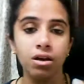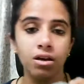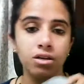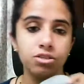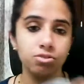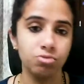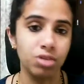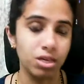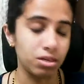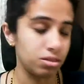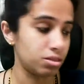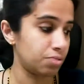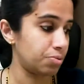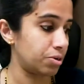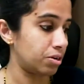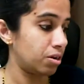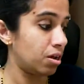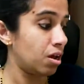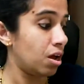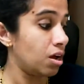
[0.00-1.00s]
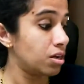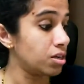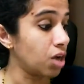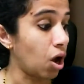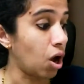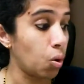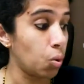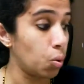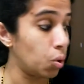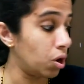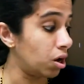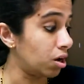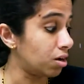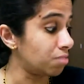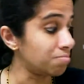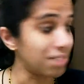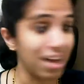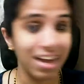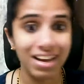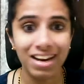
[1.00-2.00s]
So that is one. Now,
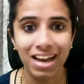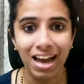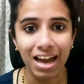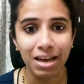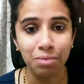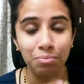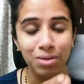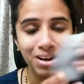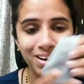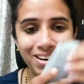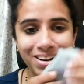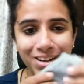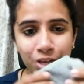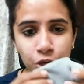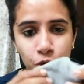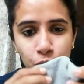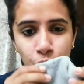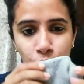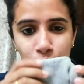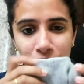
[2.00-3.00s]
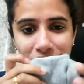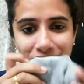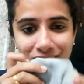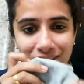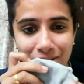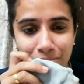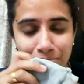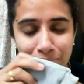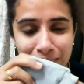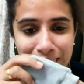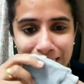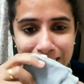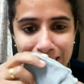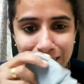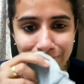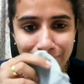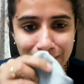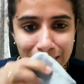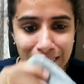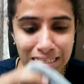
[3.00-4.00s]
and I made cute
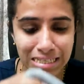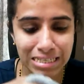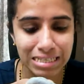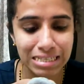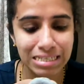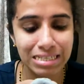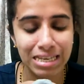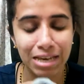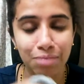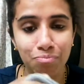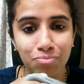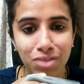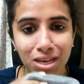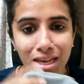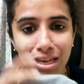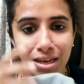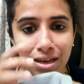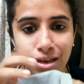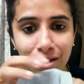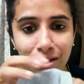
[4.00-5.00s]
mittens with this. Same thing.